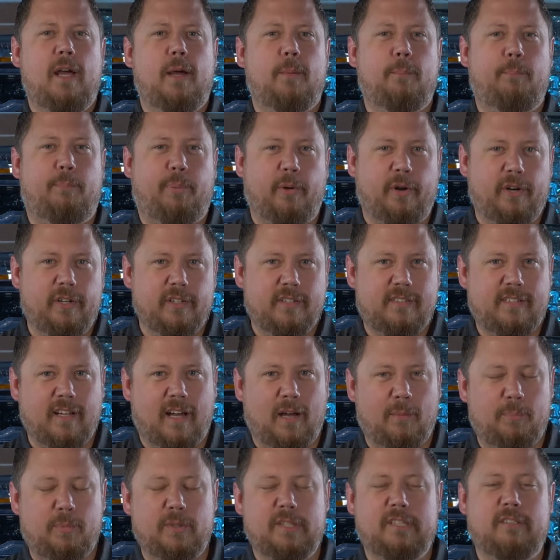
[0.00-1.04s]
burnt
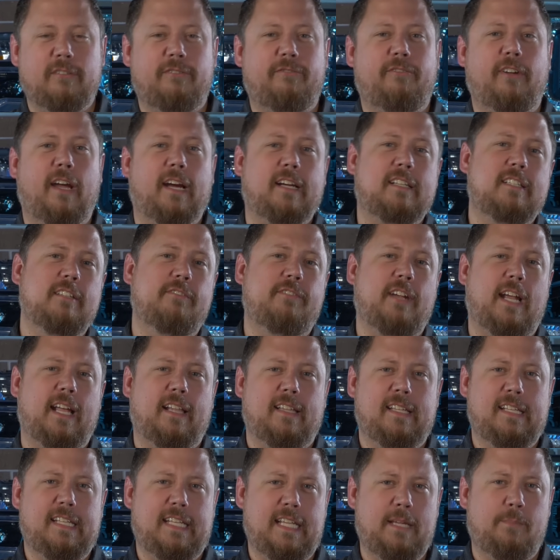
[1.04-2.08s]
up defective
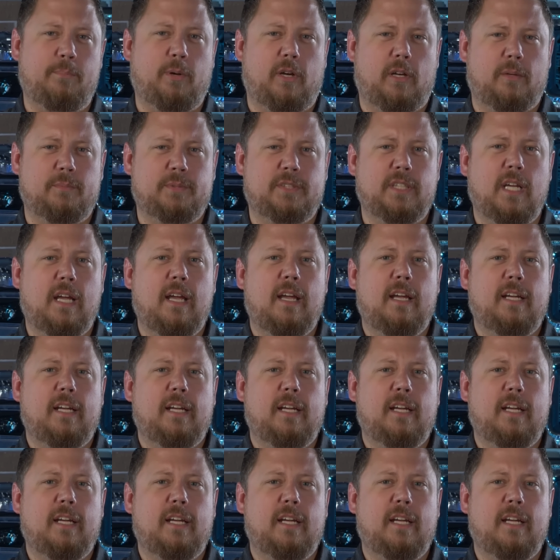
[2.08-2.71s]
LED bulbs.